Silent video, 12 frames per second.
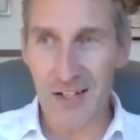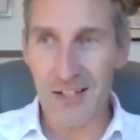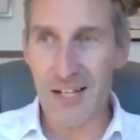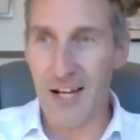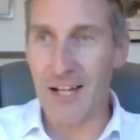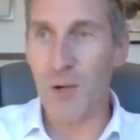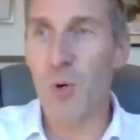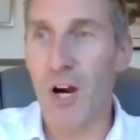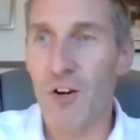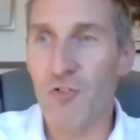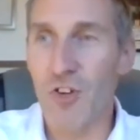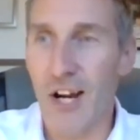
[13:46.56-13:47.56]
yeah, here we
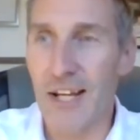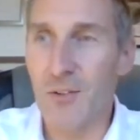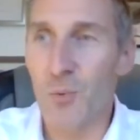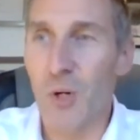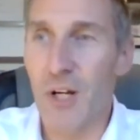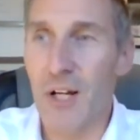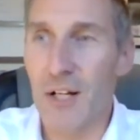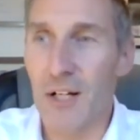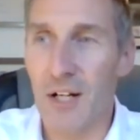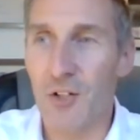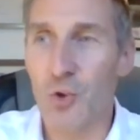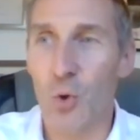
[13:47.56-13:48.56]
are. Right, we're
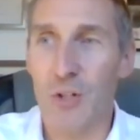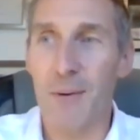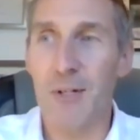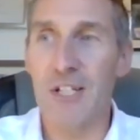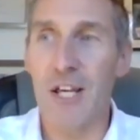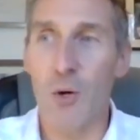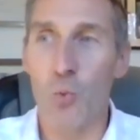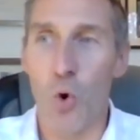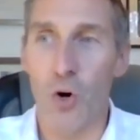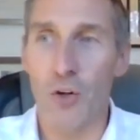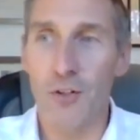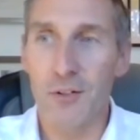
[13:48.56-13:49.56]
going to talk now in year
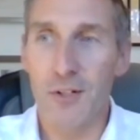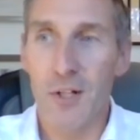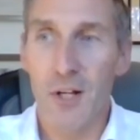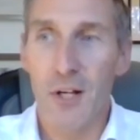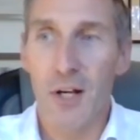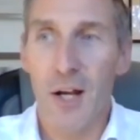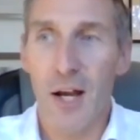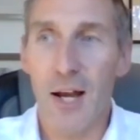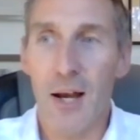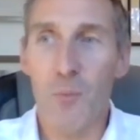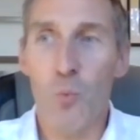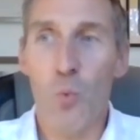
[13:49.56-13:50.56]
one.
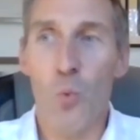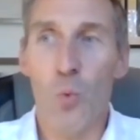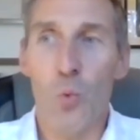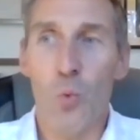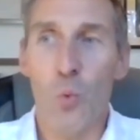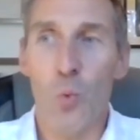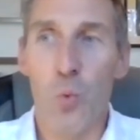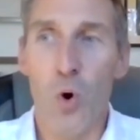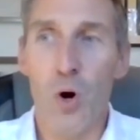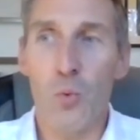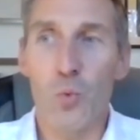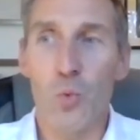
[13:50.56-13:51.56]
Um,
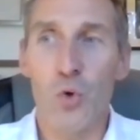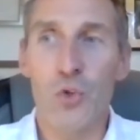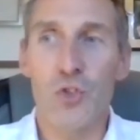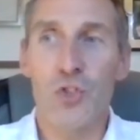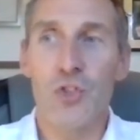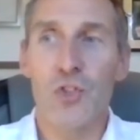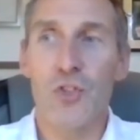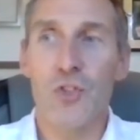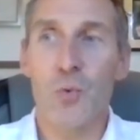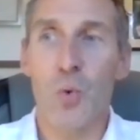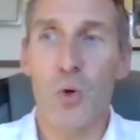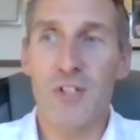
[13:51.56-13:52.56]
what would
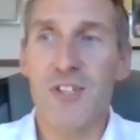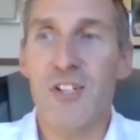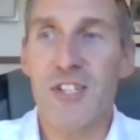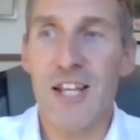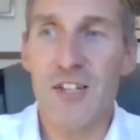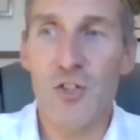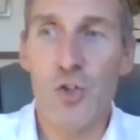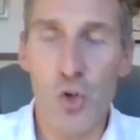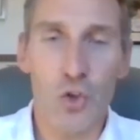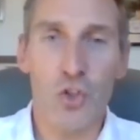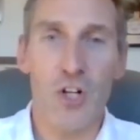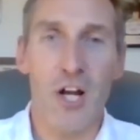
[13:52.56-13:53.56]
what does success
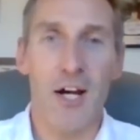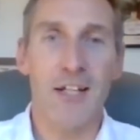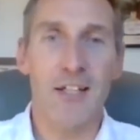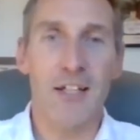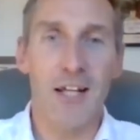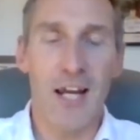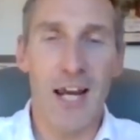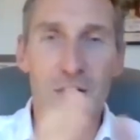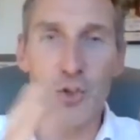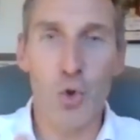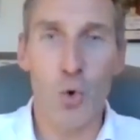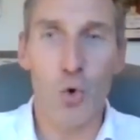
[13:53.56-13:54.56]
look like
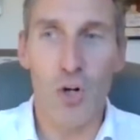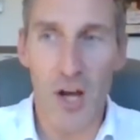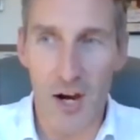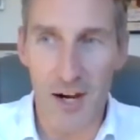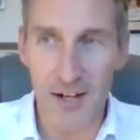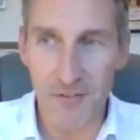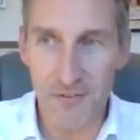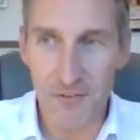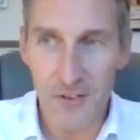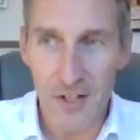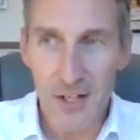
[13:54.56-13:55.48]
in your life,